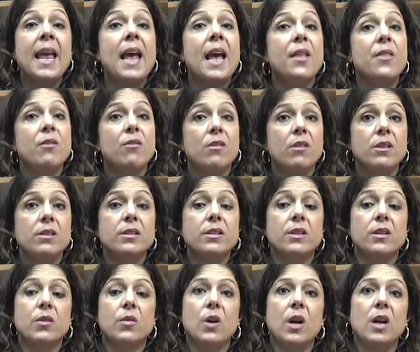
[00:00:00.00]
And there are
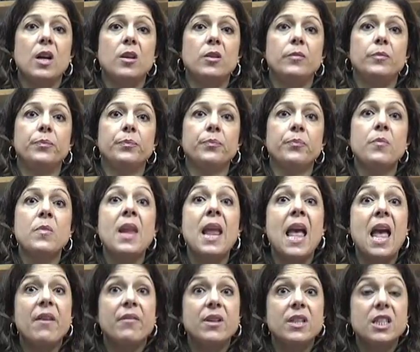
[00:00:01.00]
also
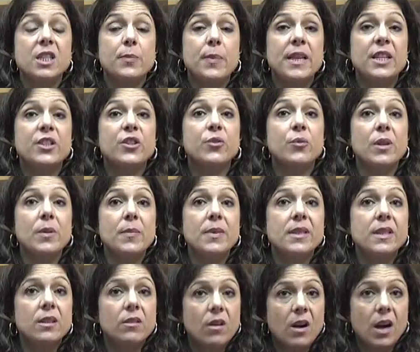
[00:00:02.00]
evidence-based
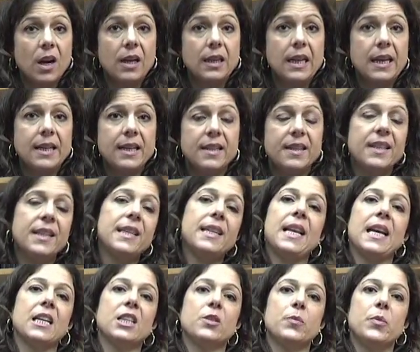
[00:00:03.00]
treatments that are highlighted in the
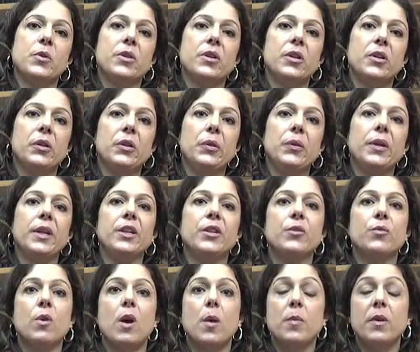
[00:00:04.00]
textbook, including
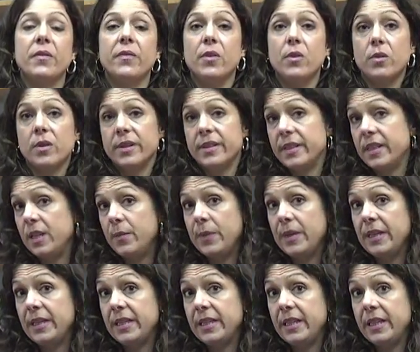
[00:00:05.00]
trauma-focused
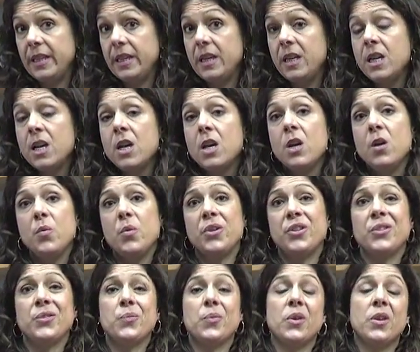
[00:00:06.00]
CBT, which
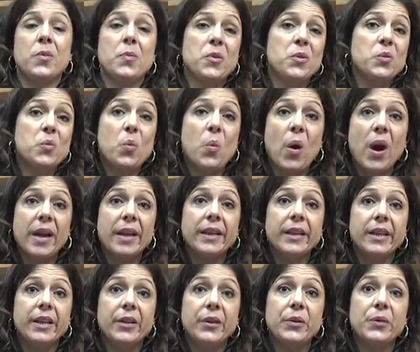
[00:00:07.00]
is one of the most
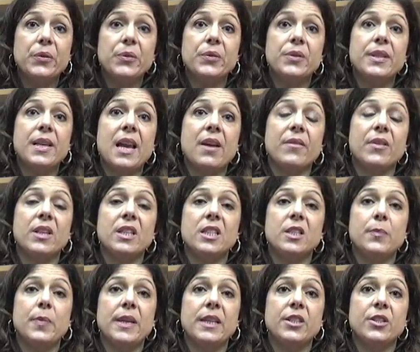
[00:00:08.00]
widely used
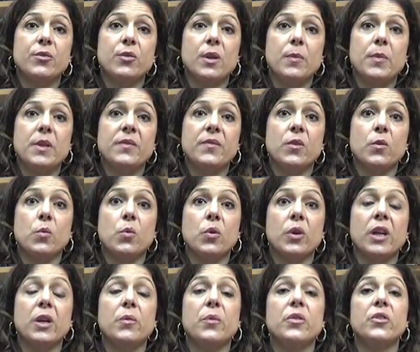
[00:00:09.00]
evidence-based treatments for
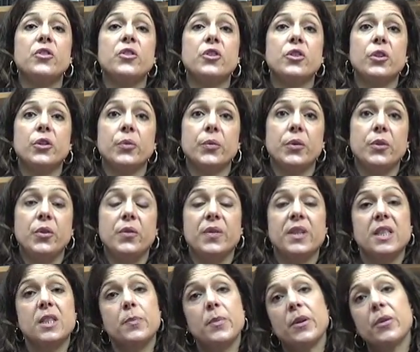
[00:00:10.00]
working with children who've
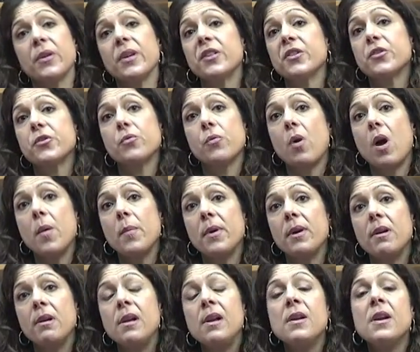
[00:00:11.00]
experienced
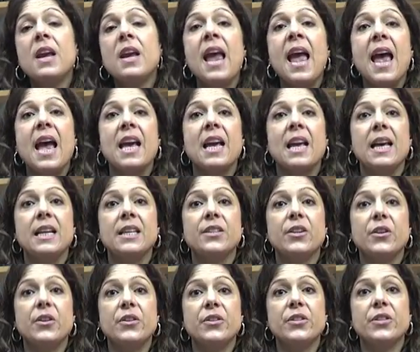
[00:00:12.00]
trauma, and
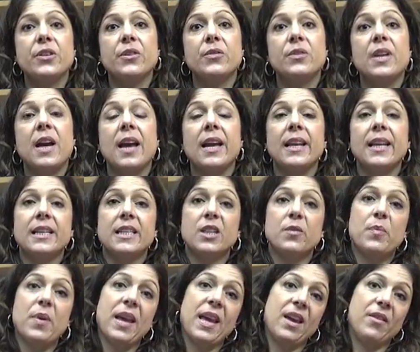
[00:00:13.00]
also
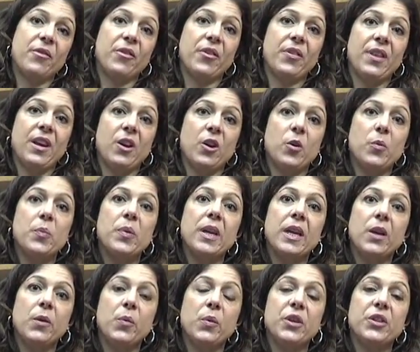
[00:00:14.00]
dialectic behavior
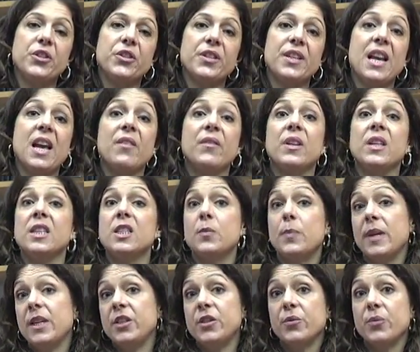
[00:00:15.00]
therapy, which is an
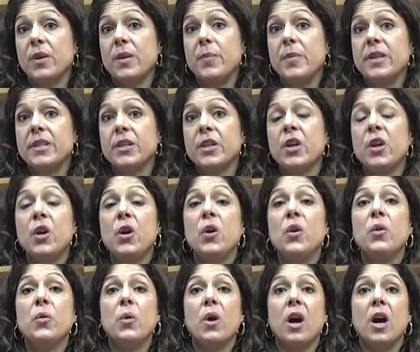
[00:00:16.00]
evidence-based treatment
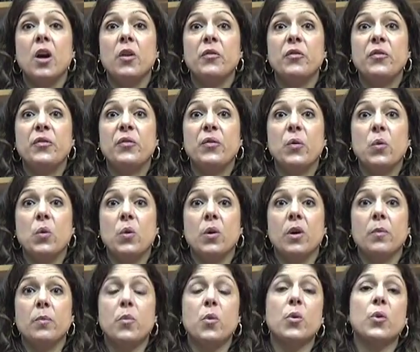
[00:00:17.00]

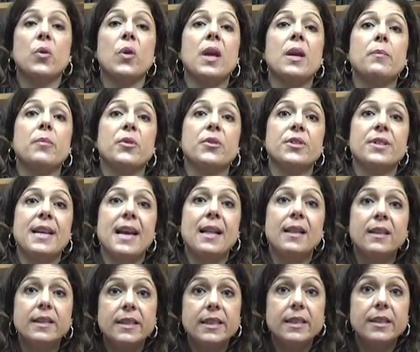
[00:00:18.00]
for borderline
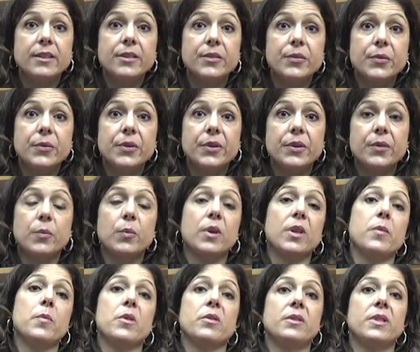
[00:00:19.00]
personality disorder, one
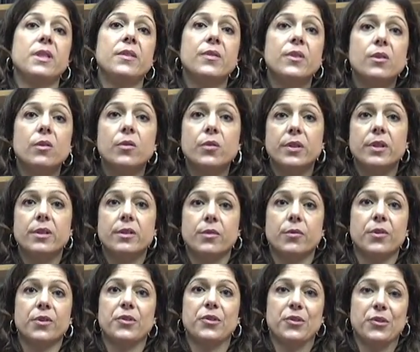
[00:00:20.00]
of the most difficult
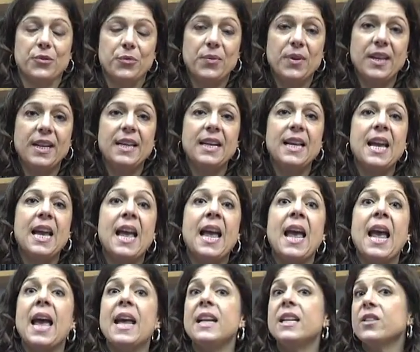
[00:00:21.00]
disorders to treat,
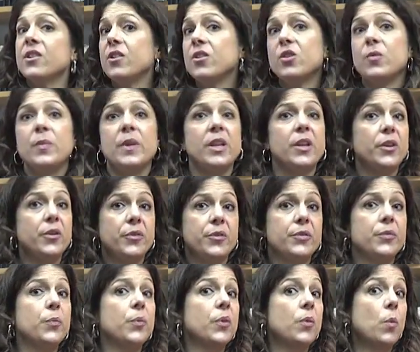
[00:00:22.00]
and it's also being
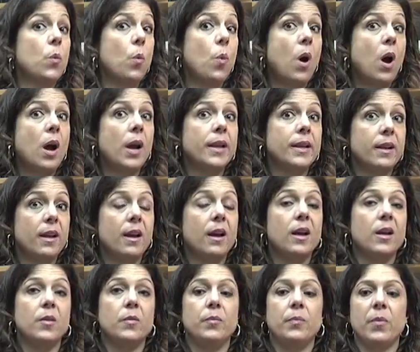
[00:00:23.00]
used with a wide
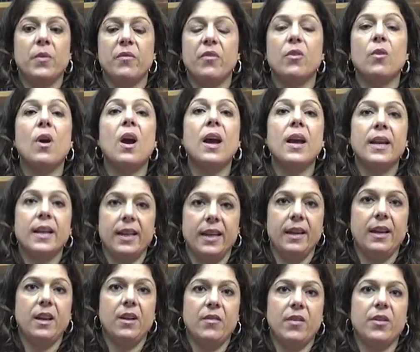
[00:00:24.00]

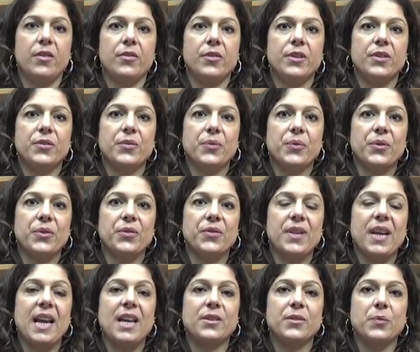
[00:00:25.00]
variety of other disorders
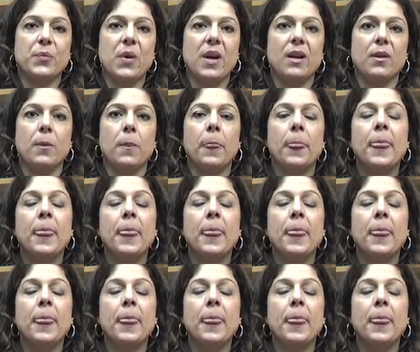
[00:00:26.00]
as well.